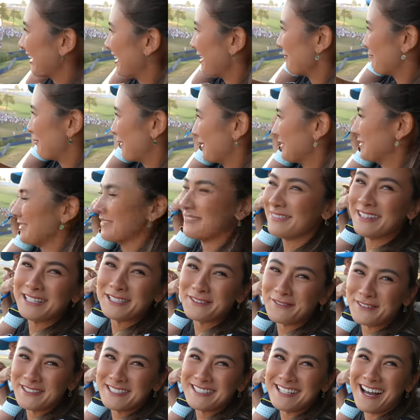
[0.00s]
He puts on
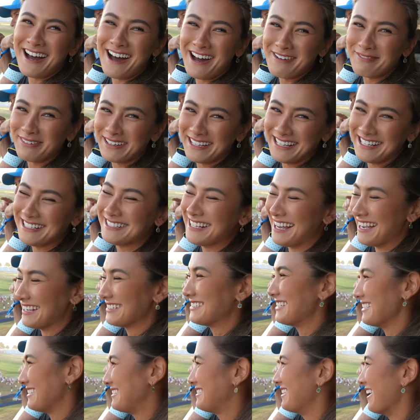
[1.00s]
this facade, but he's
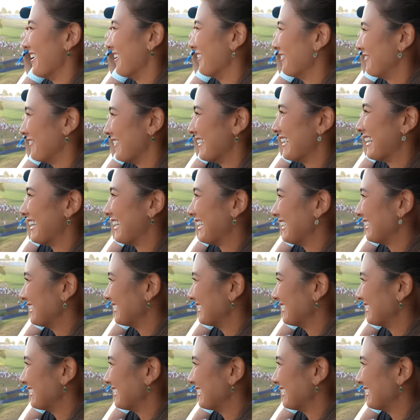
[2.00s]
actually so funny.